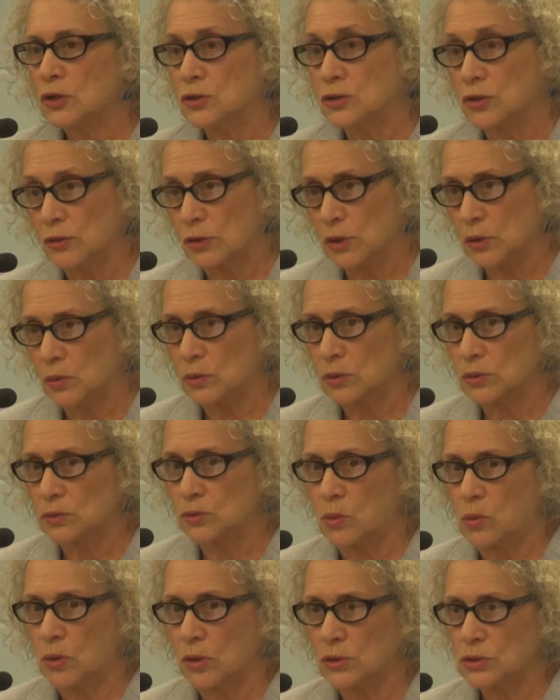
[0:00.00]
during
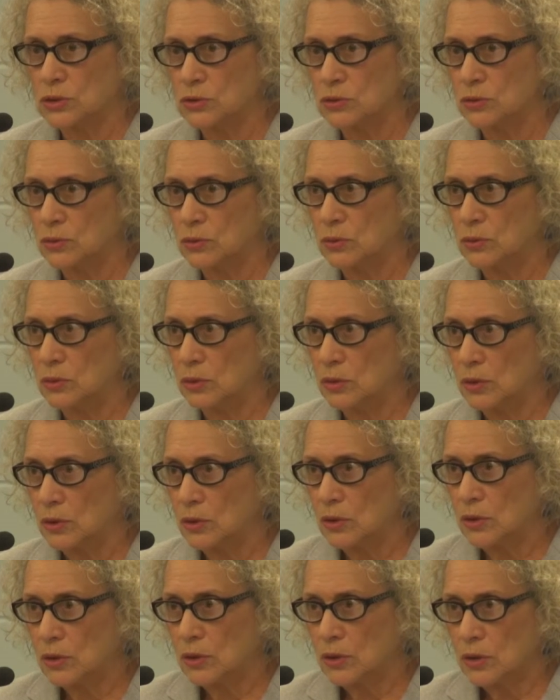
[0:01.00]
World War II,
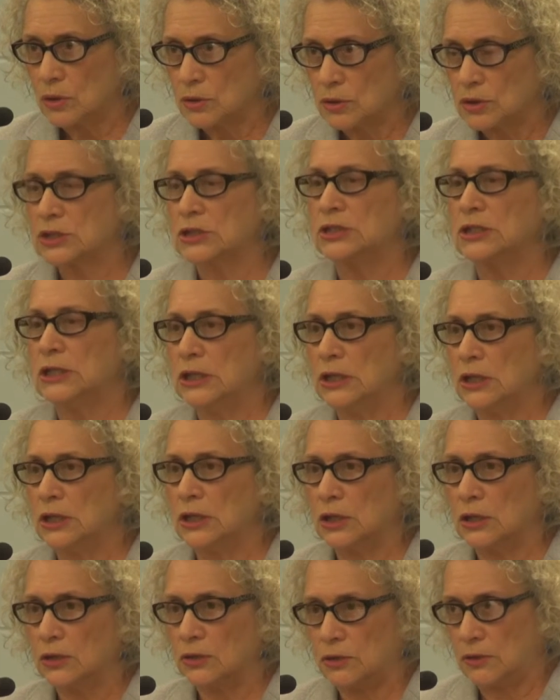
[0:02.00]

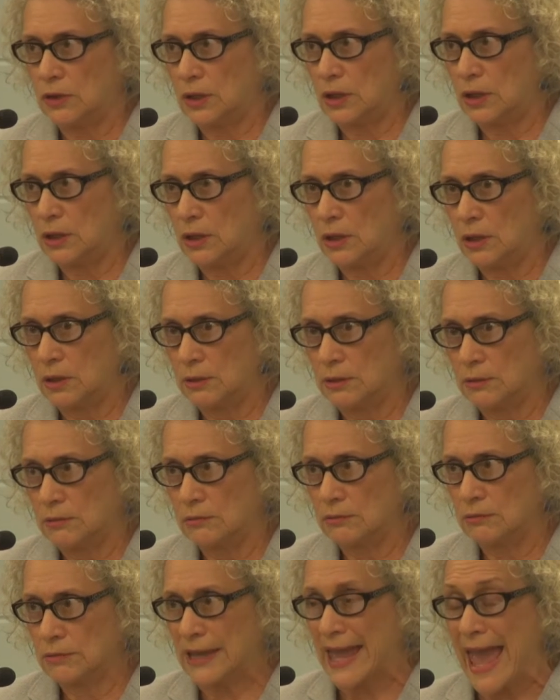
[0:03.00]
seeing the
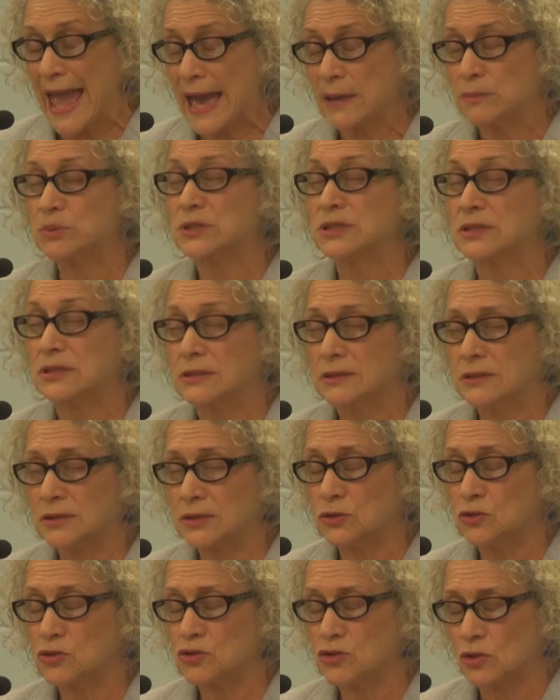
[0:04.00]
camps
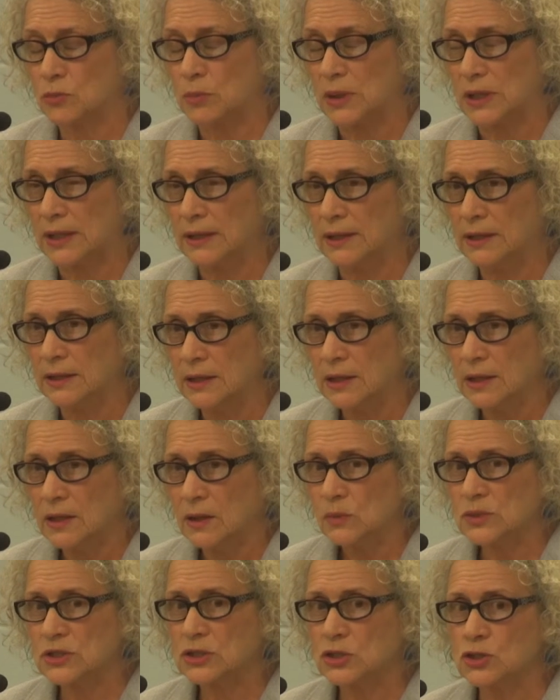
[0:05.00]
in Germany,
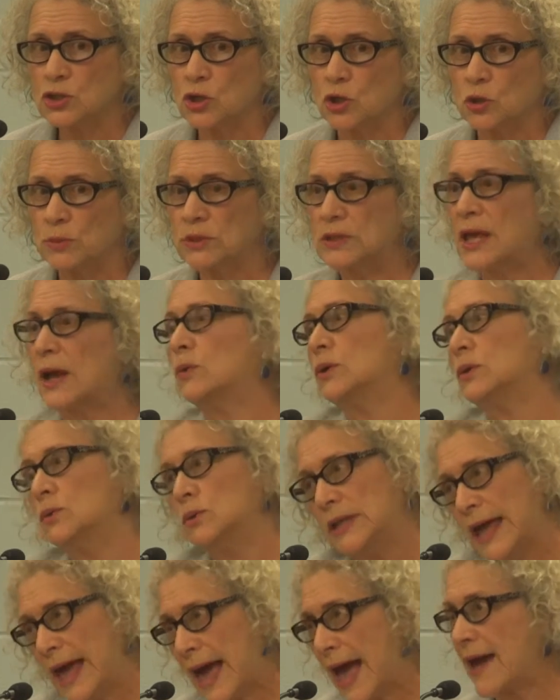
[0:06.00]
was determined that we
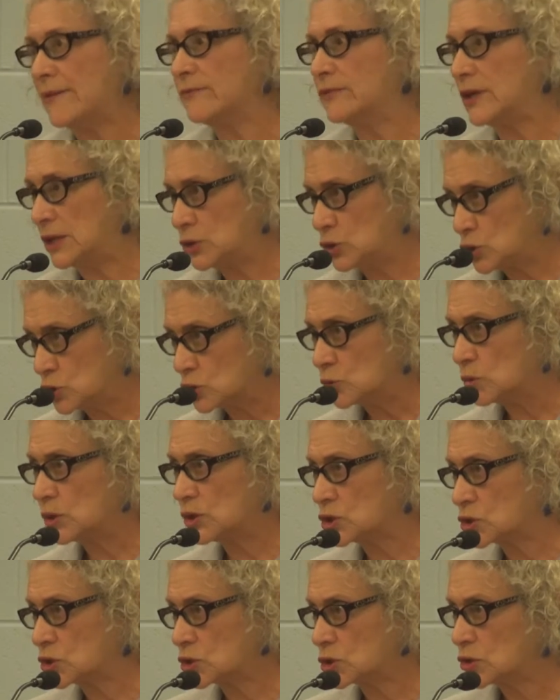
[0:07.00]
would have a
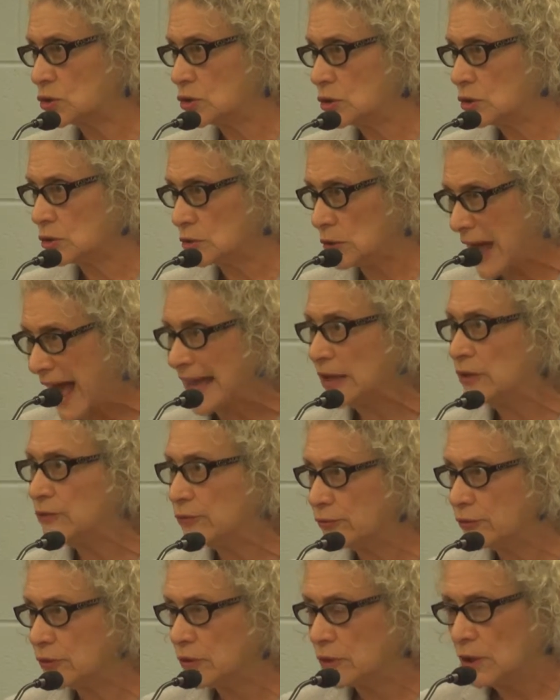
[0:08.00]
Jewish
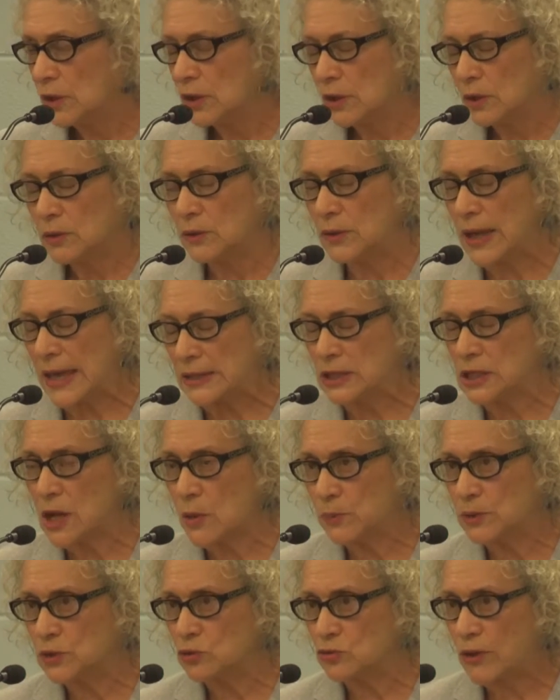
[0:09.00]
life. And we ended
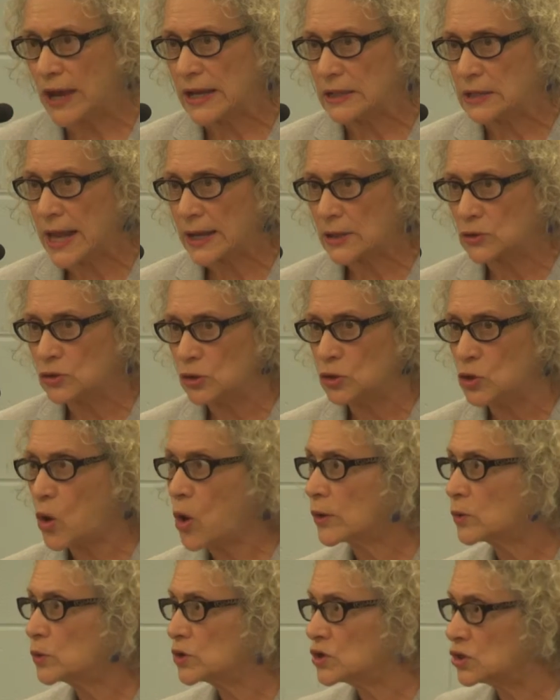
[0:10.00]
up in Great Neck, New
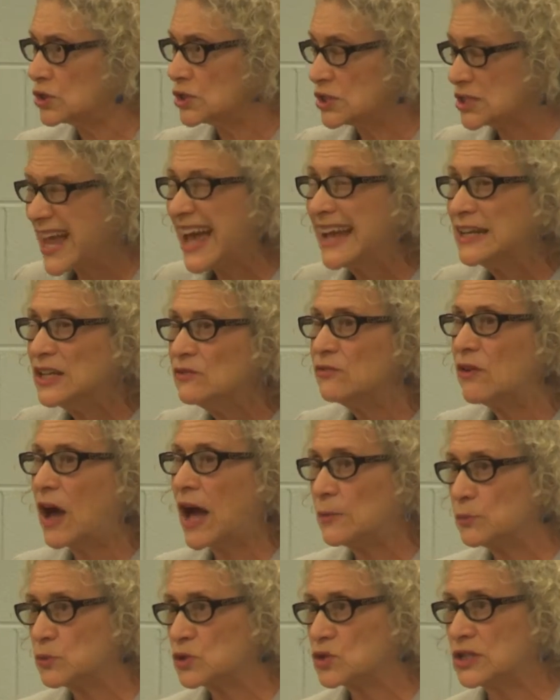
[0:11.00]
York, which is
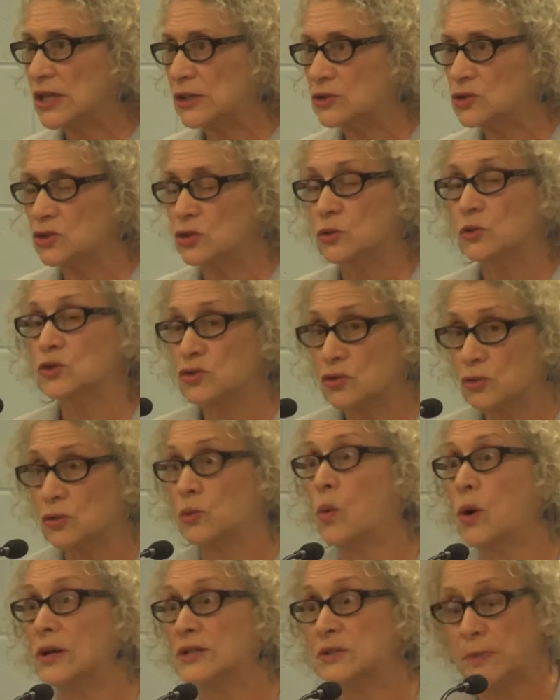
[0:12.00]
95% Jewish, or
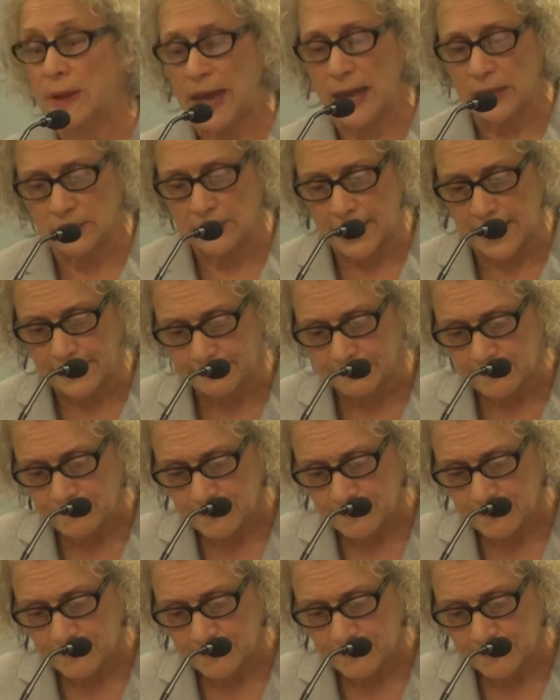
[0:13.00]
it was back then.